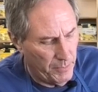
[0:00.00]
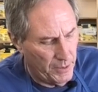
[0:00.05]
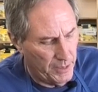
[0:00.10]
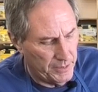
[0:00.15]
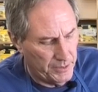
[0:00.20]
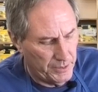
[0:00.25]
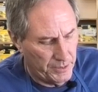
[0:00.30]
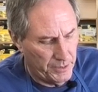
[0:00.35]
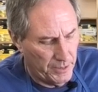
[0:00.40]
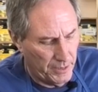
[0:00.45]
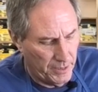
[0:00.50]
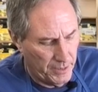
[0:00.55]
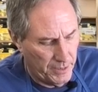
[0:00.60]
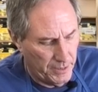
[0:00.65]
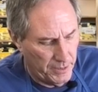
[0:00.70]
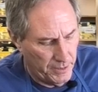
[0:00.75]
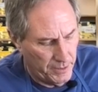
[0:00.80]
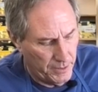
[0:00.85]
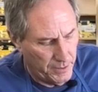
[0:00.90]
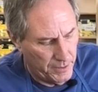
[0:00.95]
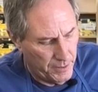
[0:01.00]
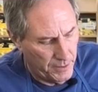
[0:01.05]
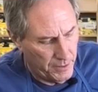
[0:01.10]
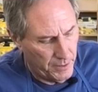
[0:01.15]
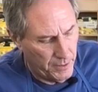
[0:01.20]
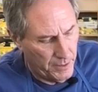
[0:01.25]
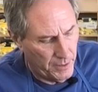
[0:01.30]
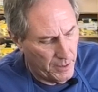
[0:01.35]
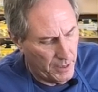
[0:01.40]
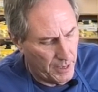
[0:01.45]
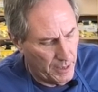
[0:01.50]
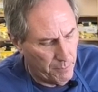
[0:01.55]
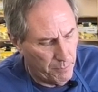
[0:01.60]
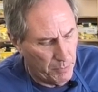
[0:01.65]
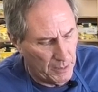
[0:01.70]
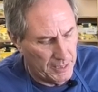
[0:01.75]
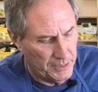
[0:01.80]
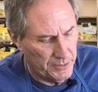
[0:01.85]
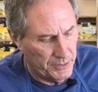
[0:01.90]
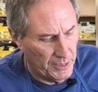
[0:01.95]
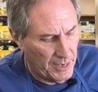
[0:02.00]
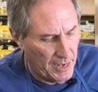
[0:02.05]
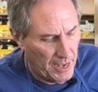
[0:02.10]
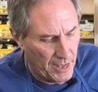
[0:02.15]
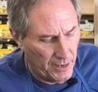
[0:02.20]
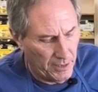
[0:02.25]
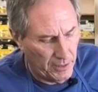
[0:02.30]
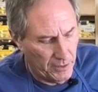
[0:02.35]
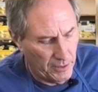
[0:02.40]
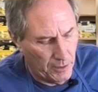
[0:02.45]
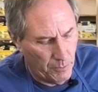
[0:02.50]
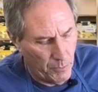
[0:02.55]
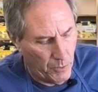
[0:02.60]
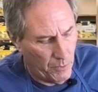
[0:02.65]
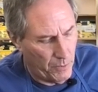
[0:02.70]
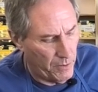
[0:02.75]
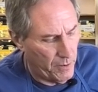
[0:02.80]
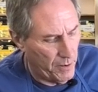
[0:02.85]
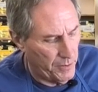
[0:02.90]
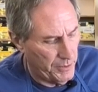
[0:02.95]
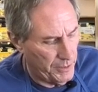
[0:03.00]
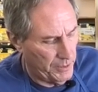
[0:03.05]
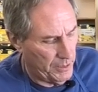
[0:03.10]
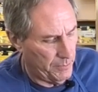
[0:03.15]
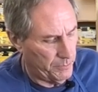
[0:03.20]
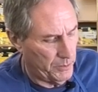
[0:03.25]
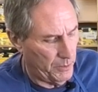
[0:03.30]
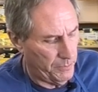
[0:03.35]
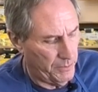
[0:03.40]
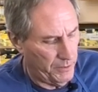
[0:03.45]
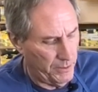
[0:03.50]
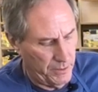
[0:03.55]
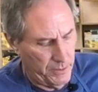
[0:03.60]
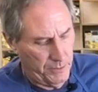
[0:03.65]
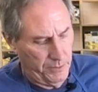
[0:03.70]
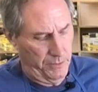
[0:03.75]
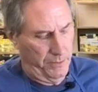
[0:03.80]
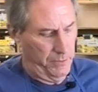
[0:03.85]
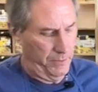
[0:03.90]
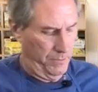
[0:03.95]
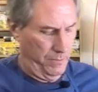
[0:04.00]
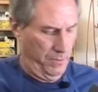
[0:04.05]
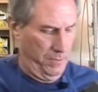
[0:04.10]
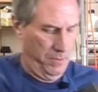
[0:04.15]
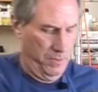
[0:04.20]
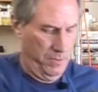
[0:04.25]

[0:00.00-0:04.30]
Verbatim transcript: but uh, that blends it out a little more and then it comes up here. So